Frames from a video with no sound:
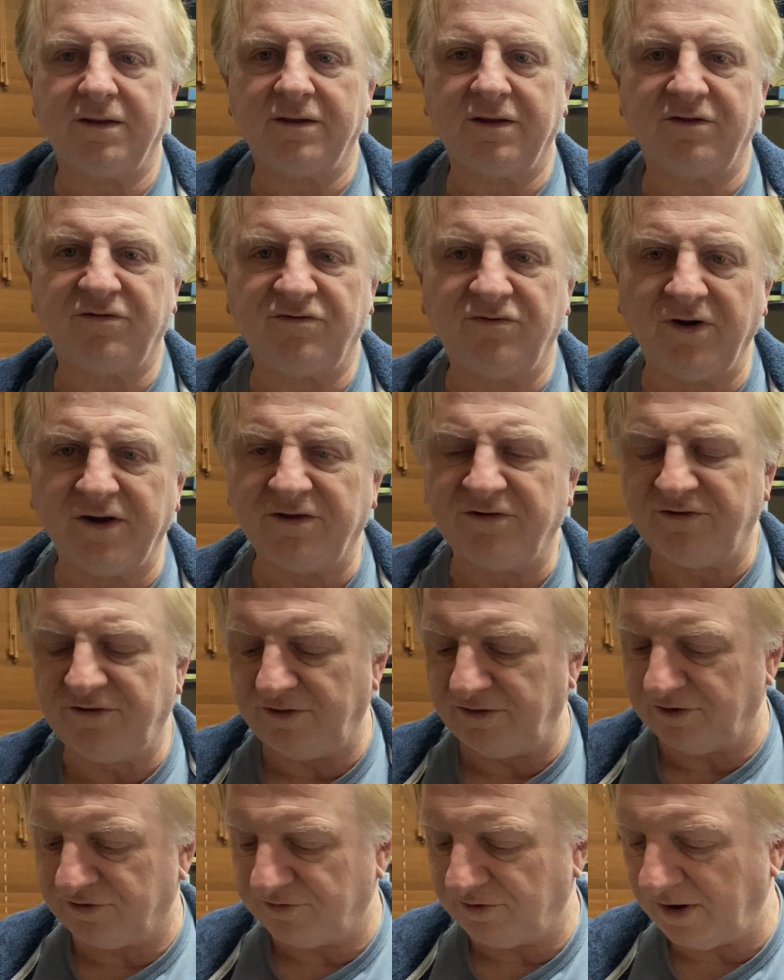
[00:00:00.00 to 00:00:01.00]
there's tricks
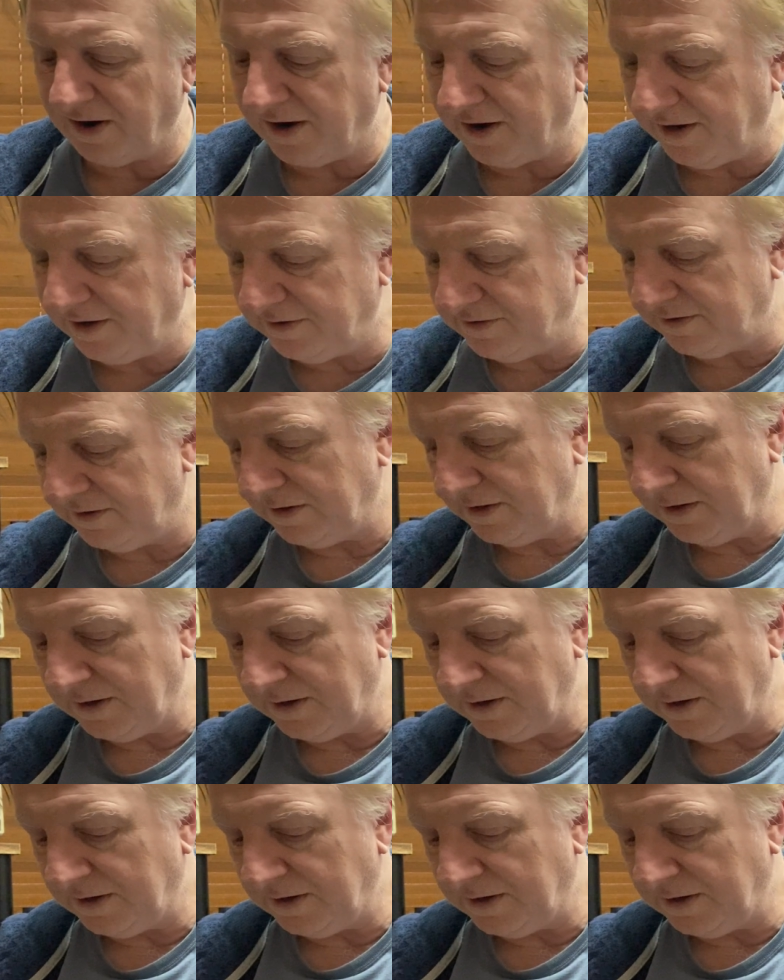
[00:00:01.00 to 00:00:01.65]
to the trade,